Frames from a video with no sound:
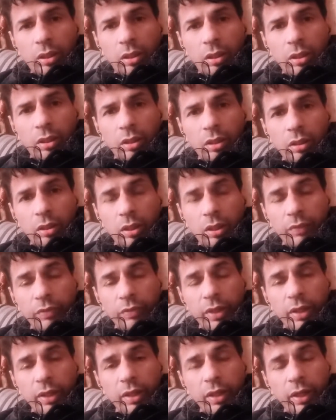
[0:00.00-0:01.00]
In fact,
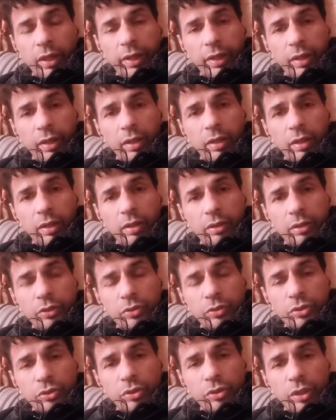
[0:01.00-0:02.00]
I used to
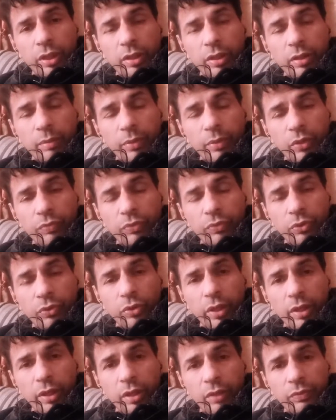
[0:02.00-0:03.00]
take about 4.5
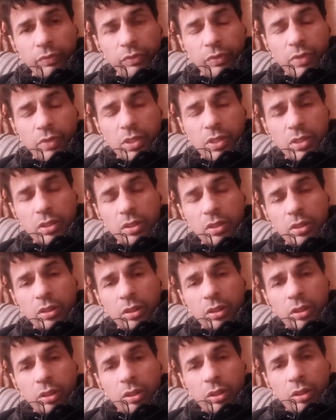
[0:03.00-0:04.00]
hours,
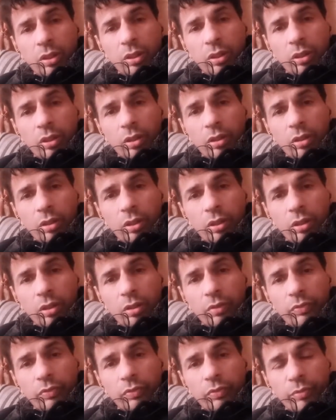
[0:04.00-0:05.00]

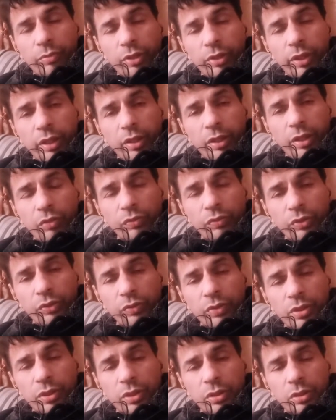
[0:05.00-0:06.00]
from 3.5 hours
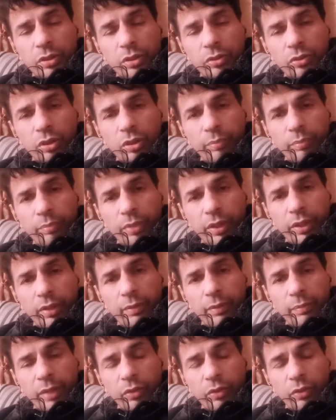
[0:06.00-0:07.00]
to complete my
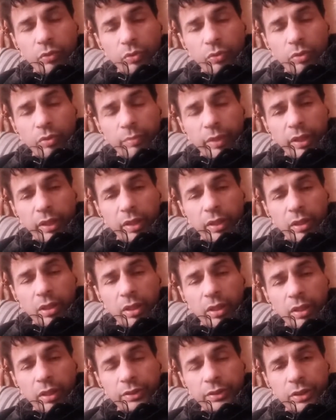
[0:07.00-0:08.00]
own mechanical drawing
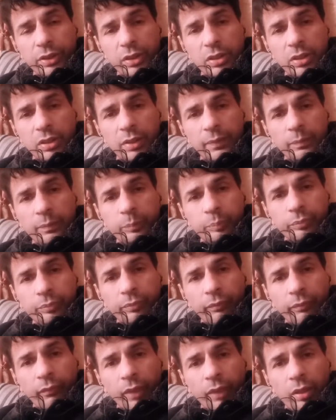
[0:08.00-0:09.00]
sheets.
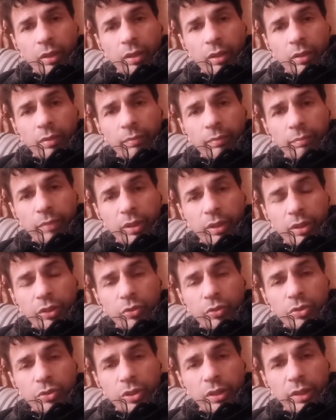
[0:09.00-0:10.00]
But
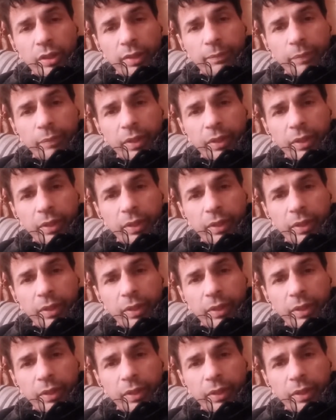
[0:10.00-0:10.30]
using that pin.